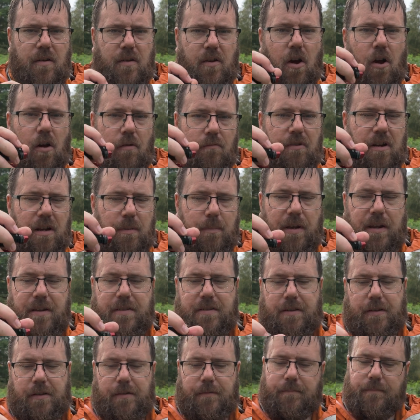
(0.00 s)
can't really
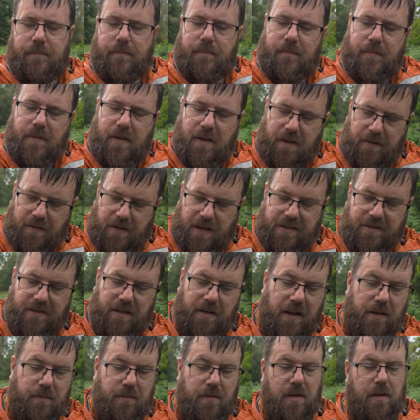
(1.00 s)
beat it. It's
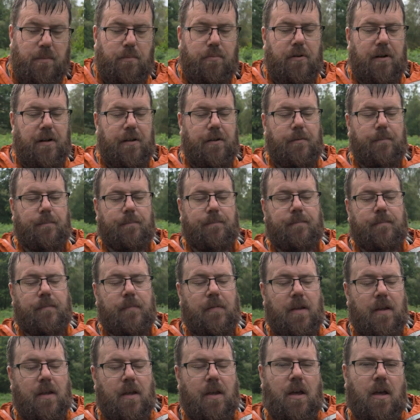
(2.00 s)
absolutely brilliant.
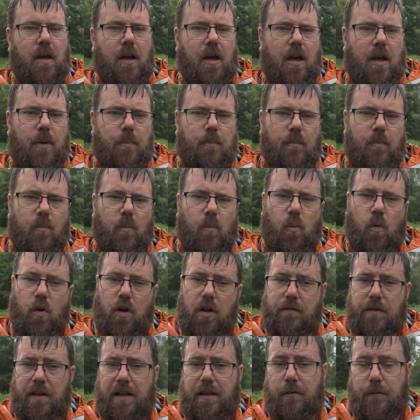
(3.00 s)

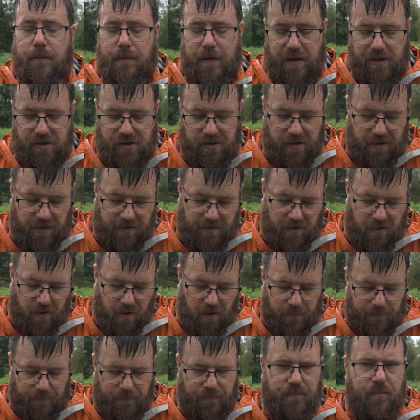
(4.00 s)
One other little feature that's got,